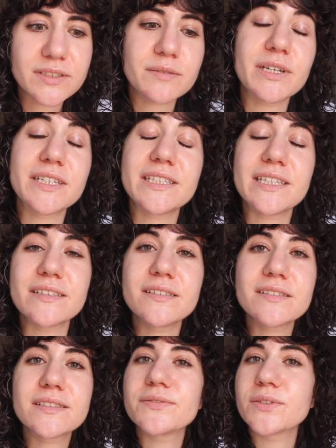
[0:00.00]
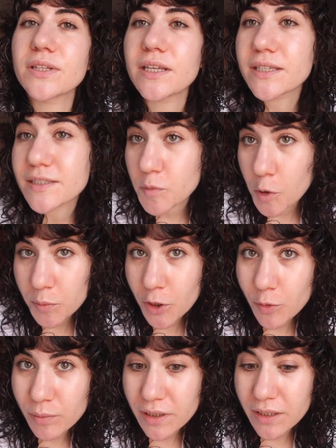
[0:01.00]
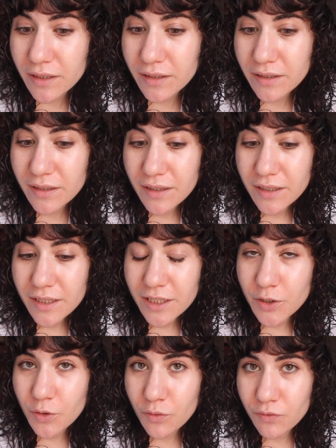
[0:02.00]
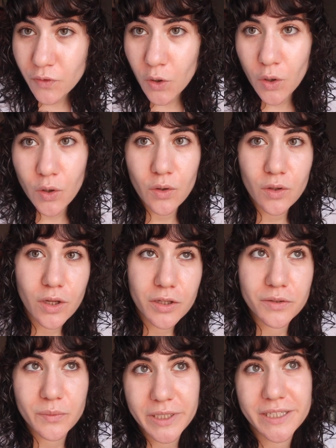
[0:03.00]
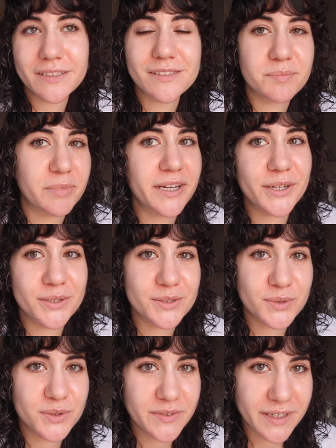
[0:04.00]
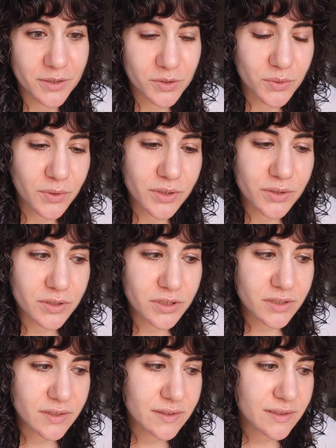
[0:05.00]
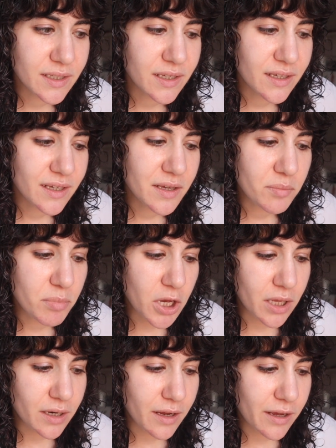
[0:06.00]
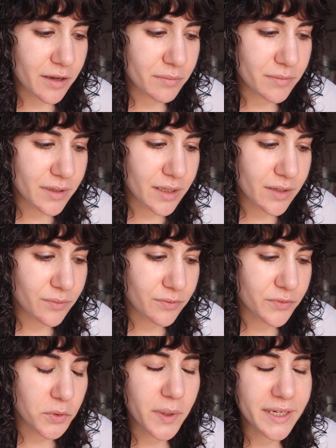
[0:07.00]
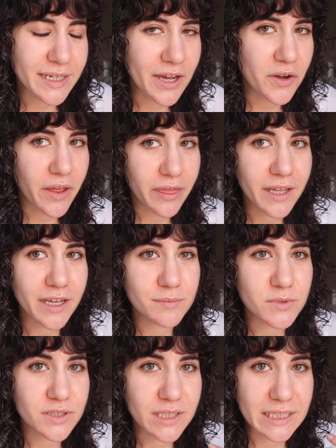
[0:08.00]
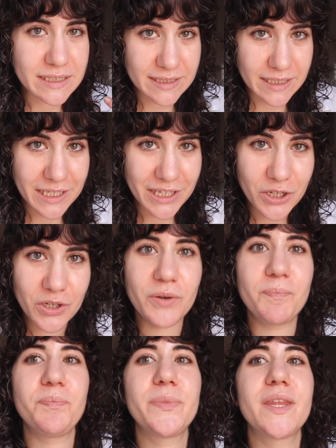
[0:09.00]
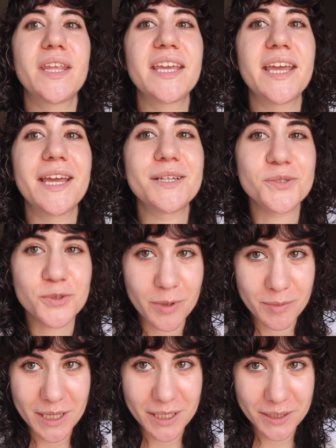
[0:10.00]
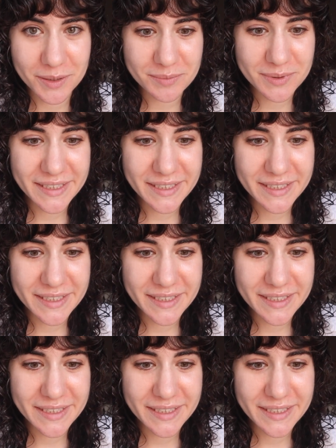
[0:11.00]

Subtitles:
some ideas for like some upcoming, you know, fall, Halloween inspired sort of editorial looks, but for right now I think I'm just gonna sit here and do my makeup.